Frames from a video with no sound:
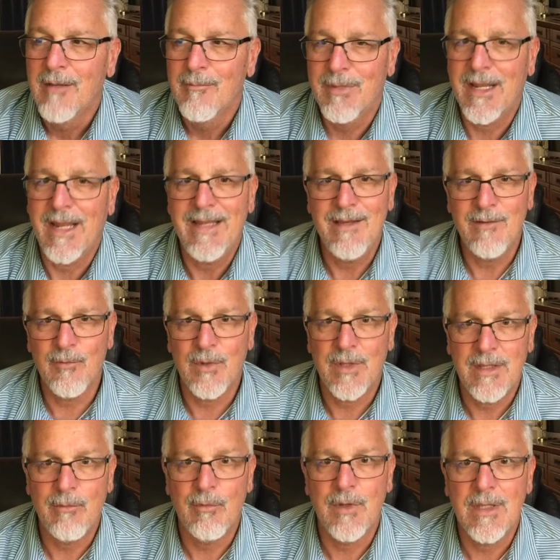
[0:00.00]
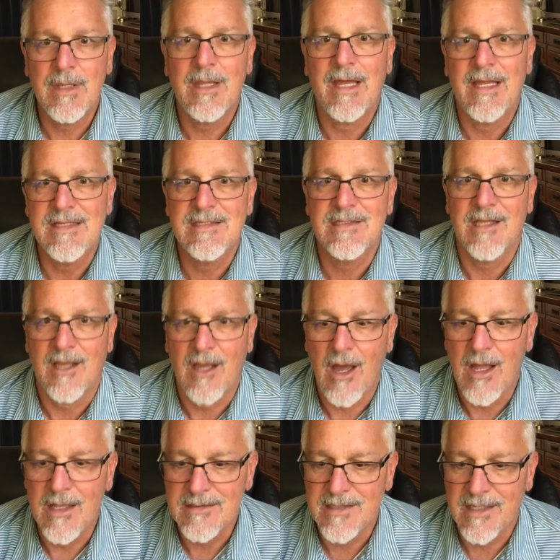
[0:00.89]
But I didn't really realize the
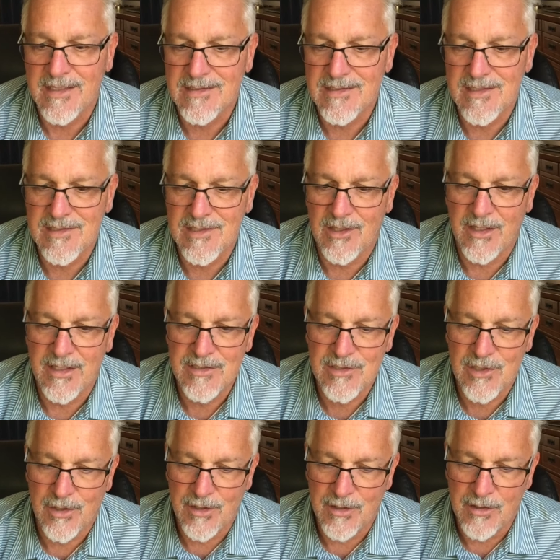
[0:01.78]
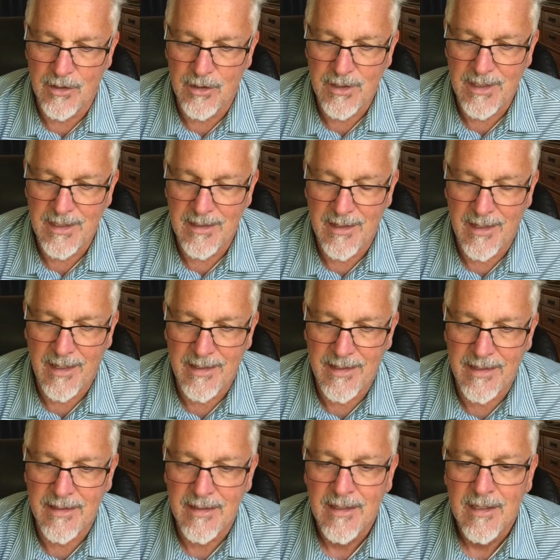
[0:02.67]
context until I started looking at
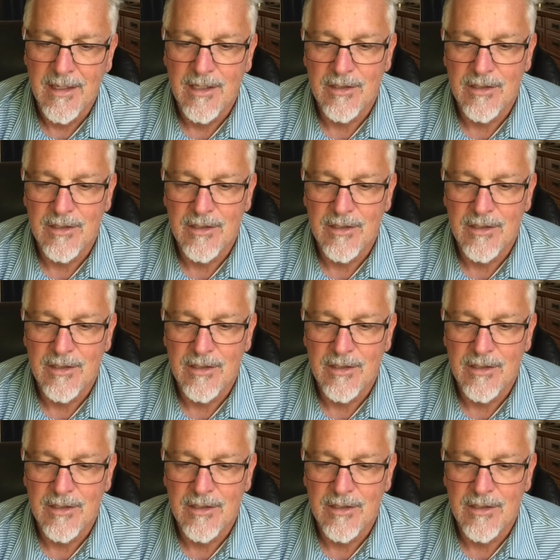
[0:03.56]
it